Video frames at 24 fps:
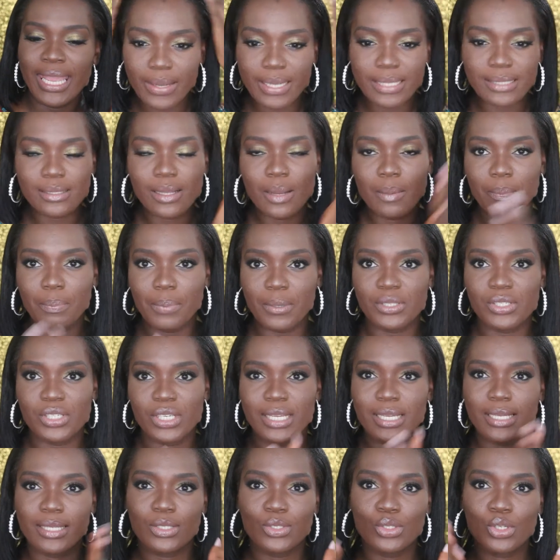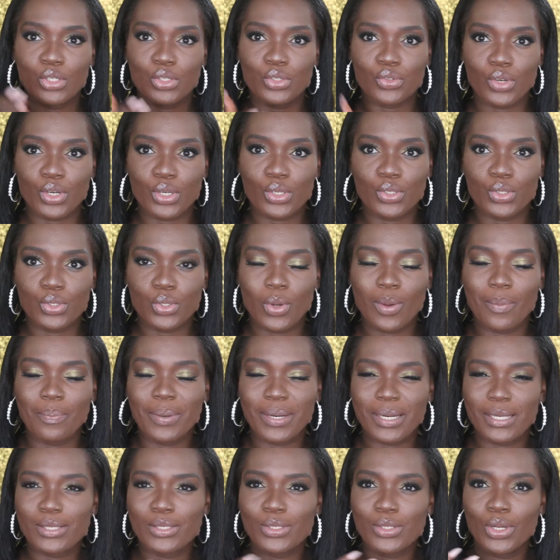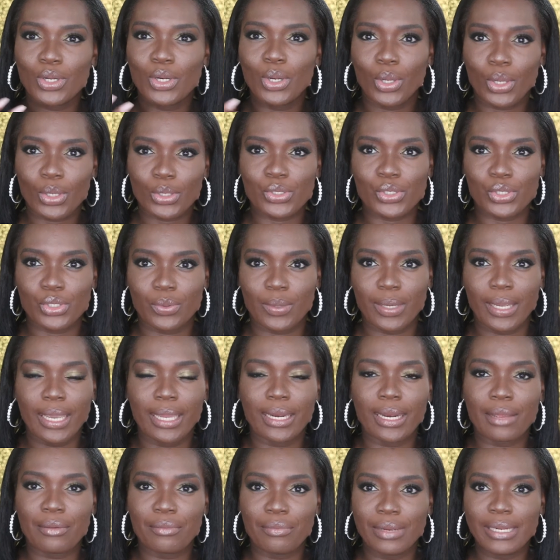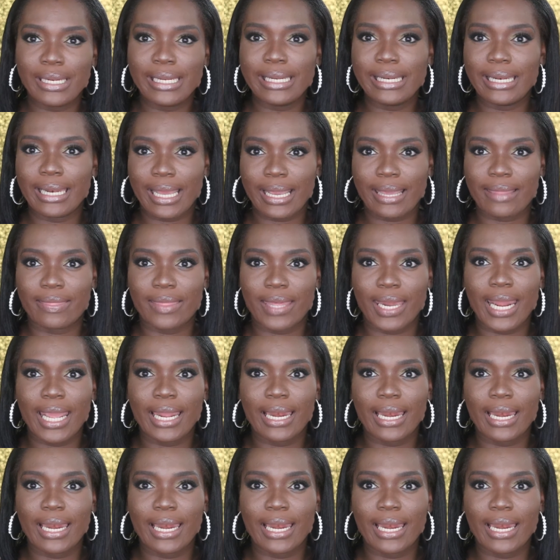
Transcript: It's not budget, it's not drugstore, but it's not luxury, and I really like that.